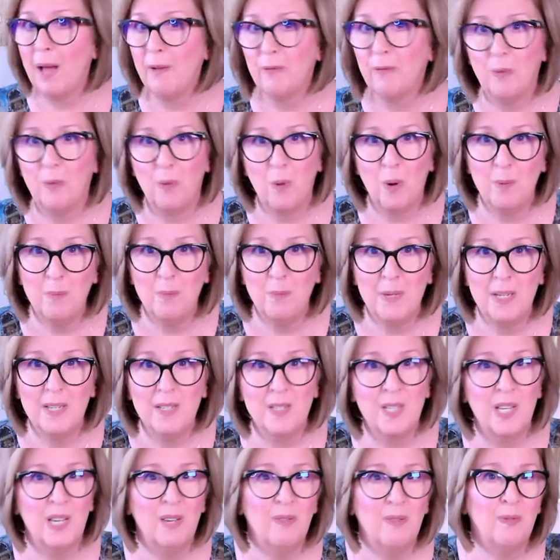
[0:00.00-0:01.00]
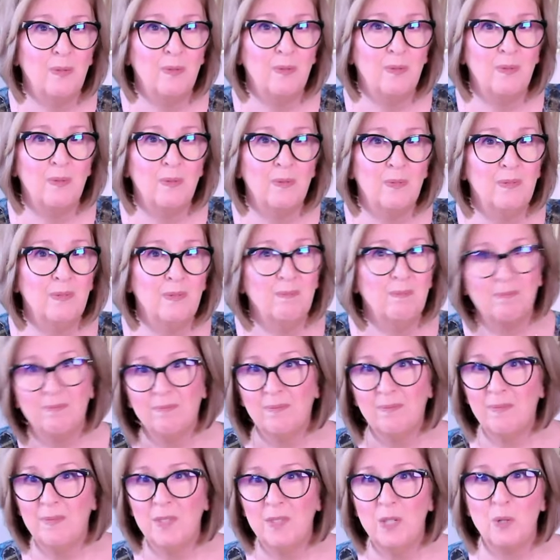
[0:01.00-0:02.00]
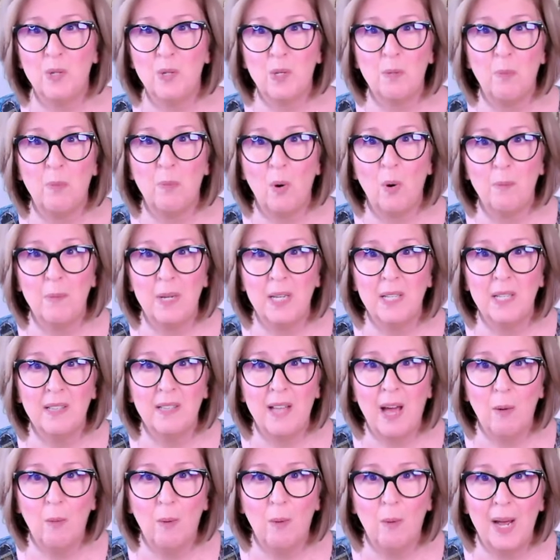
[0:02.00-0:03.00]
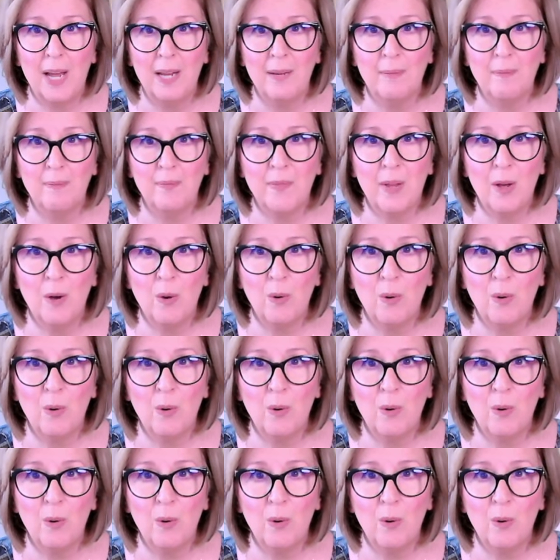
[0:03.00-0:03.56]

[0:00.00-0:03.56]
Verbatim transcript: platform, is if you support me in that way.